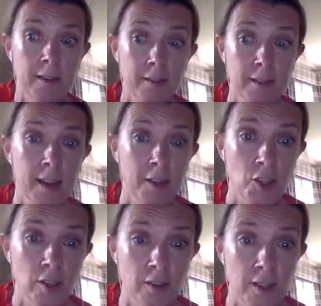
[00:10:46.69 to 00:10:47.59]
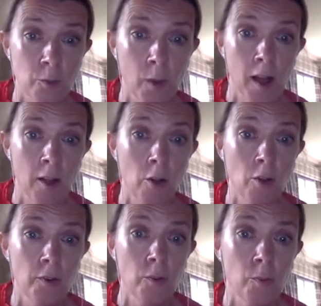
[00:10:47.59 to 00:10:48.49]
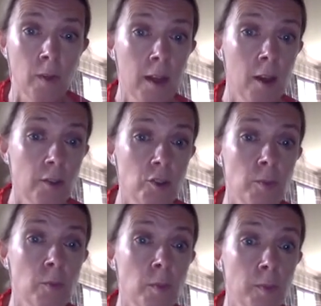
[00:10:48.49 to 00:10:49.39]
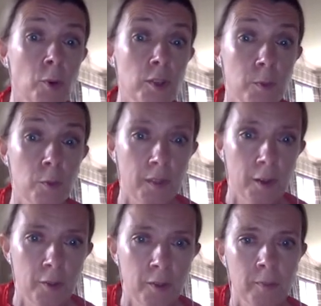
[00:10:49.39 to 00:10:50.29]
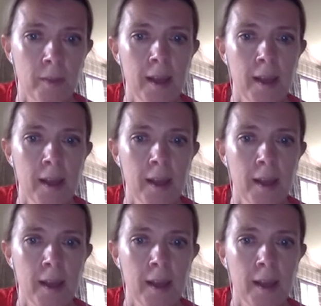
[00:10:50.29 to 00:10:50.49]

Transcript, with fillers: the, the, engineers as well, all of whom the treatment would be possible without them.